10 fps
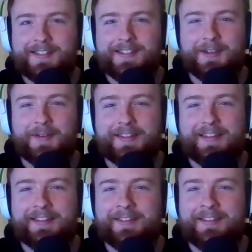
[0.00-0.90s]
So it
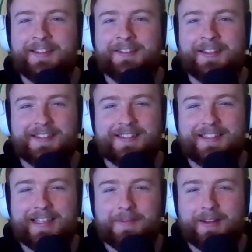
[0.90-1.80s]
doesn't
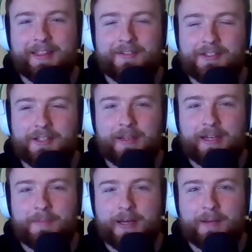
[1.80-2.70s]
seem like there is going to be
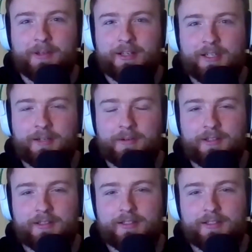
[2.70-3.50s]
any bad blood anywhere.